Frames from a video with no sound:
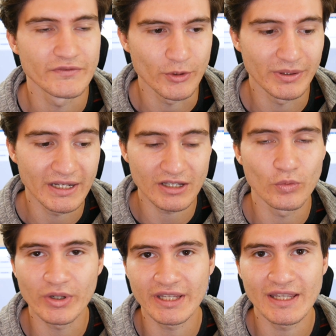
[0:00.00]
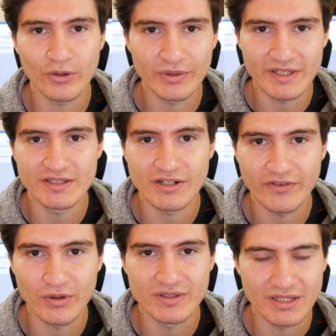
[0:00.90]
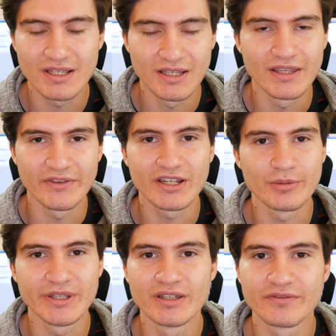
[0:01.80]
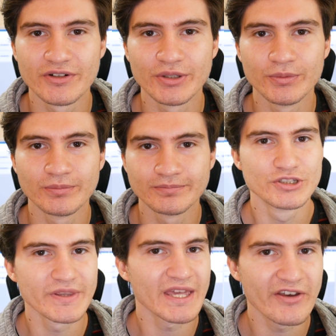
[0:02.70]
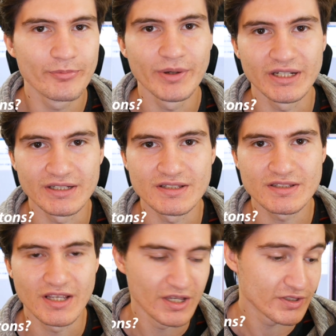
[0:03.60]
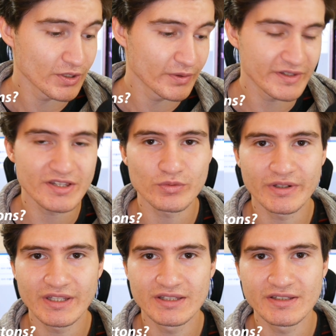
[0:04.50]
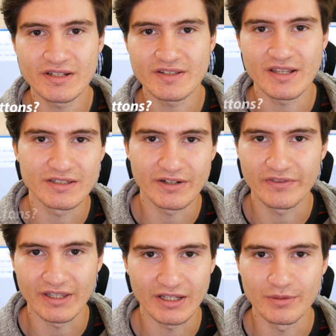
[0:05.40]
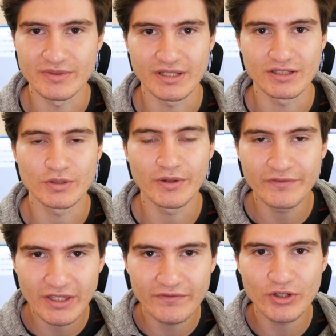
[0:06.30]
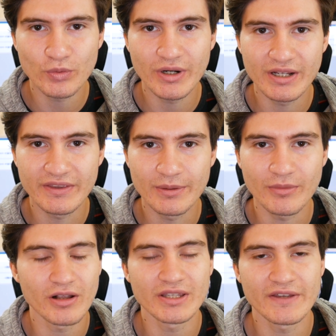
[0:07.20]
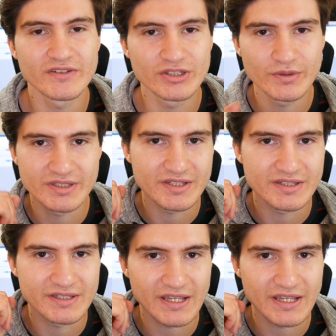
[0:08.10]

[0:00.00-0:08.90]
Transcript: So if you're planning on working out with these earphones, they're going to be good for you. Do they have buttons? So this is where the touch sensitive thing comes in. So if you're wearing them, all you have to do is just